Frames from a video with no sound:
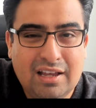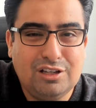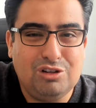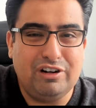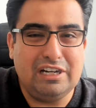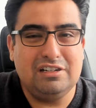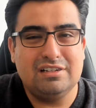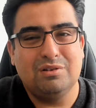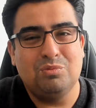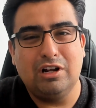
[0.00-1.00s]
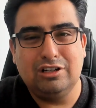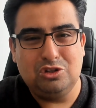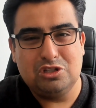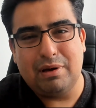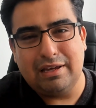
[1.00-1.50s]
You read one
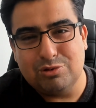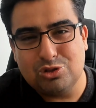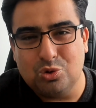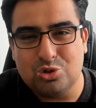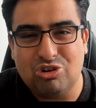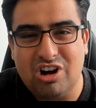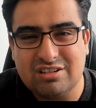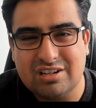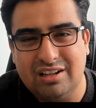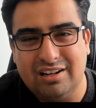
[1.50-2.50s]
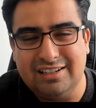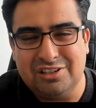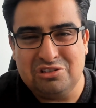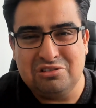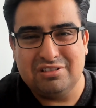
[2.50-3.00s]
newspaper source or article and
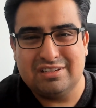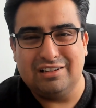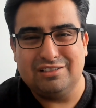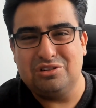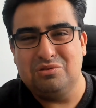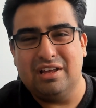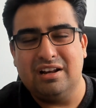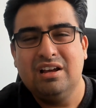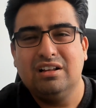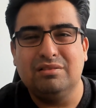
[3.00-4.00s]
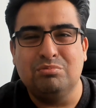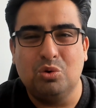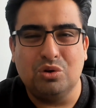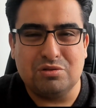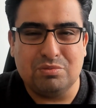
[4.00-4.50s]
it tells you that
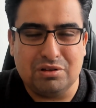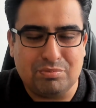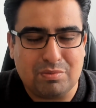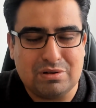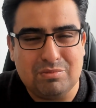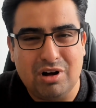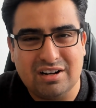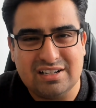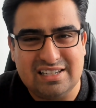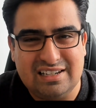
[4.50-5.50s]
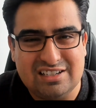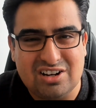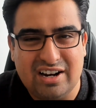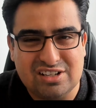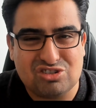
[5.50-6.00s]
the property market is in
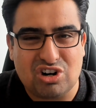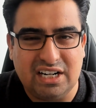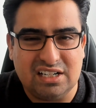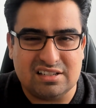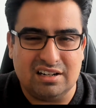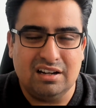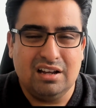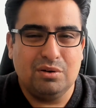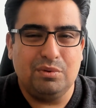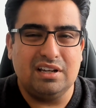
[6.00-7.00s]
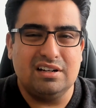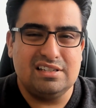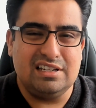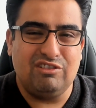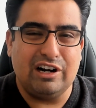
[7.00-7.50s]
dire straits and we're going to
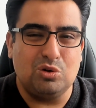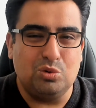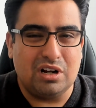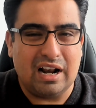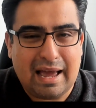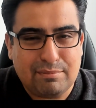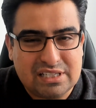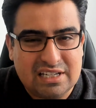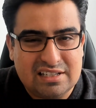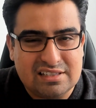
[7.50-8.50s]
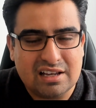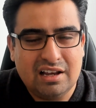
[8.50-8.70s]
see record collapses.